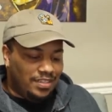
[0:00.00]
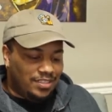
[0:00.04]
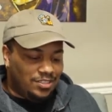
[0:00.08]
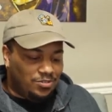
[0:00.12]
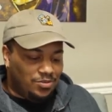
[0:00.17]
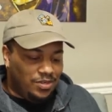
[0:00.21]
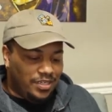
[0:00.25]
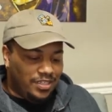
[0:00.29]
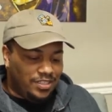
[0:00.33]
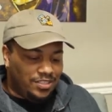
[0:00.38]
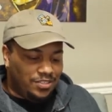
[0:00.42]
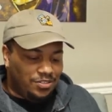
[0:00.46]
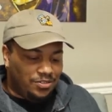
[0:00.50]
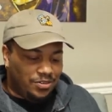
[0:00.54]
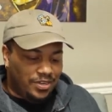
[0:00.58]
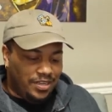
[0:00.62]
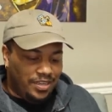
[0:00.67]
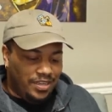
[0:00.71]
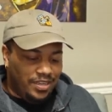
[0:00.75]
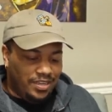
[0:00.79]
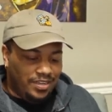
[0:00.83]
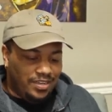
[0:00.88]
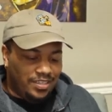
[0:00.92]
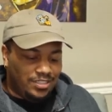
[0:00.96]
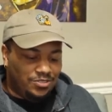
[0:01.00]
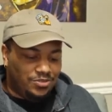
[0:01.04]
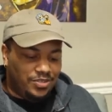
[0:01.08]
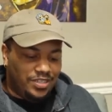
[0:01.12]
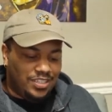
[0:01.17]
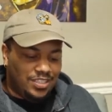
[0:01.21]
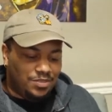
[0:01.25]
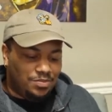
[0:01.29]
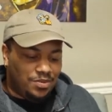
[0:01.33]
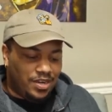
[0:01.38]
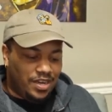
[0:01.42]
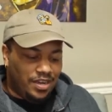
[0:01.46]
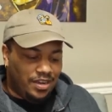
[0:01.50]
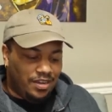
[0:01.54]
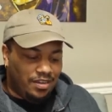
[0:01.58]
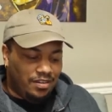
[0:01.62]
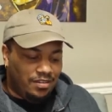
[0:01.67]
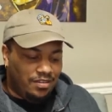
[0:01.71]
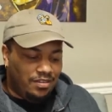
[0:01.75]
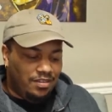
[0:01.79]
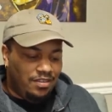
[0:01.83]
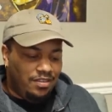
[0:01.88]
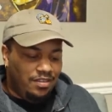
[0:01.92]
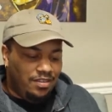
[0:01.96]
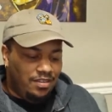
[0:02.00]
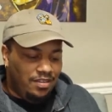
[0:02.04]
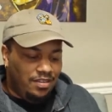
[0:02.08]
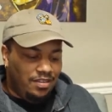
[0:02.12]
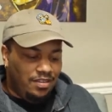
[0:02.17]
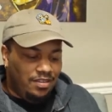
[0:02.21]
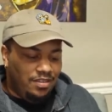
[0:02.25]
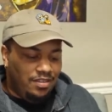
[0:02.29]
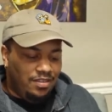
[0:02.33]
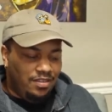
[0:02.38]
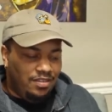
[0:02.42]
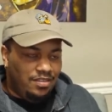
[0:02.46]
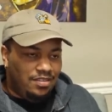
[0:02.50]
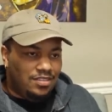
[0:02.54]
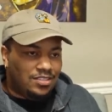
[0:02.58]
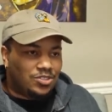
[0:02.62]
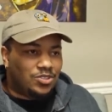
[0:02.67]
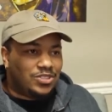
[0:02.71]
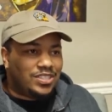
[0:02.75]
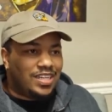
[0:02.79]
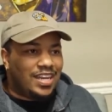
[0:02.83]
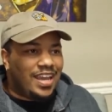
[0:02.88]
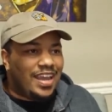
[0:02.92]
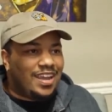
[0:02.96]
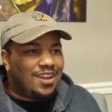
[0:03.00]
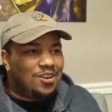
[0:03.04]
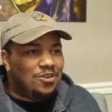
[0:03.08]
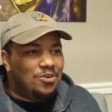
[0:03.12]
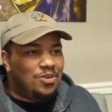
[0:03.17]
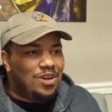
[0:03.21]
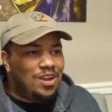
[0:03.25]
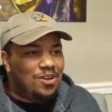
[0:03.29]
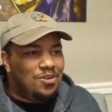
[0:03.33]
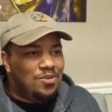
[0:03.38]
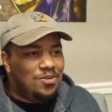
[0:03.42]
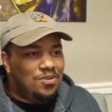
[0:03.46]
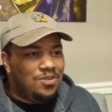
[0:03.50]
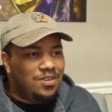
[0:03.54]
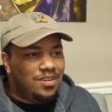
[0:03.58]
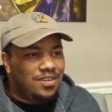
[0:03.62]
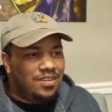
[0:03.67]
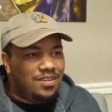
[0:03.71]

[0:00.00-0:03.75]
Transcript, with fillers: This one is green. This one is brown. So it's like Uno.